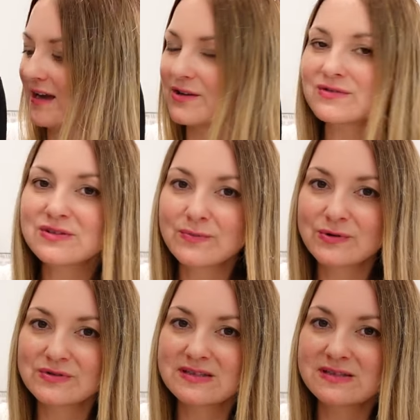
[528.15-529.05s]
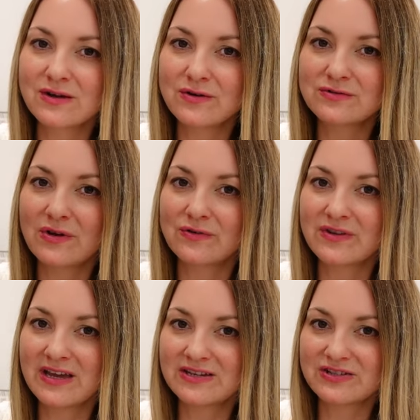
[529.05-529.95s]
I also bought this coat
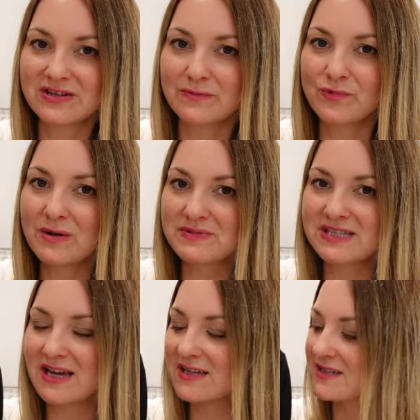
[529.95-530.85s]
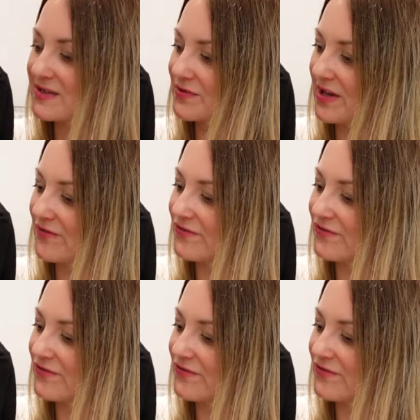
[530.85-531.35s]
on H&M website, so yeah,